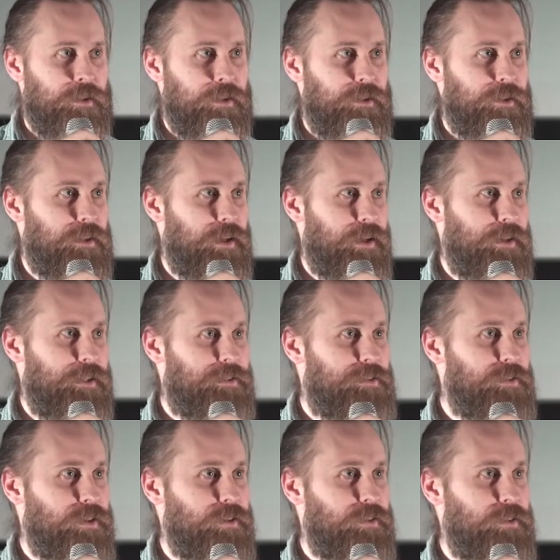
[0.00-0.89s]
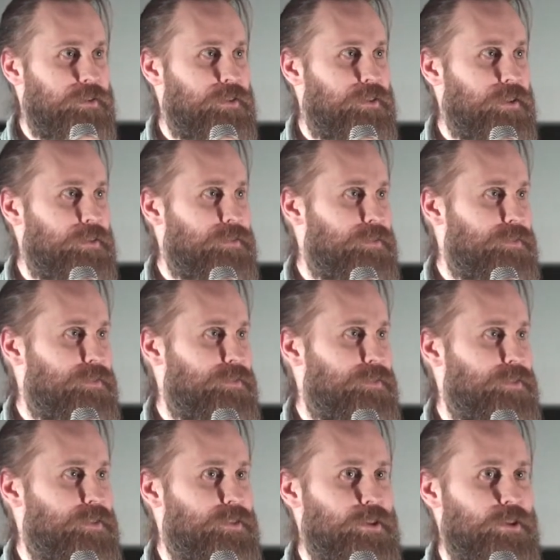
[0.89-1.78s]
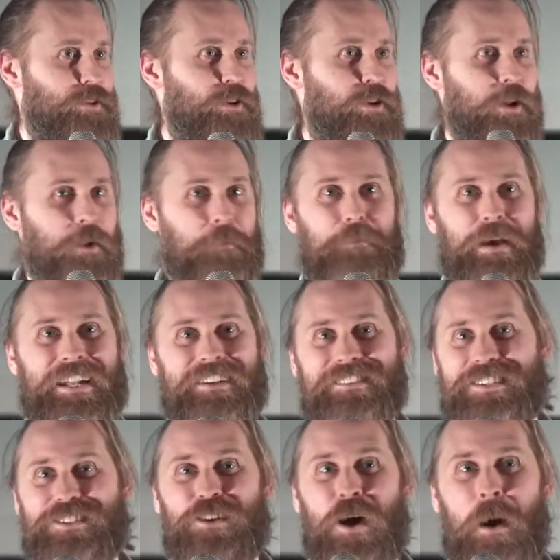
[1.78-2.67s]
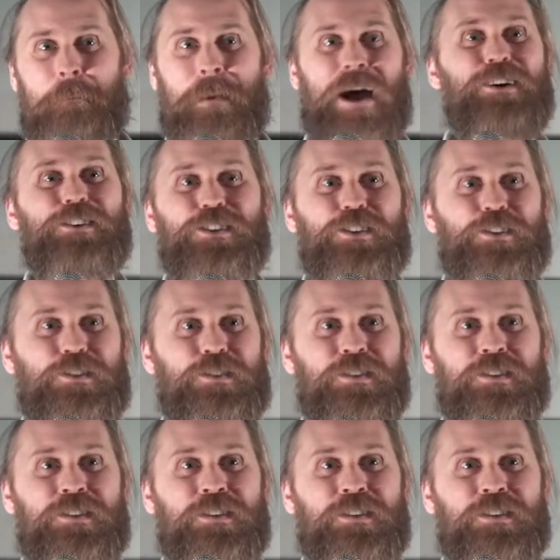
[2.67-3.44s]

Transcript: You know, it's not, you don't look better. It's not about you.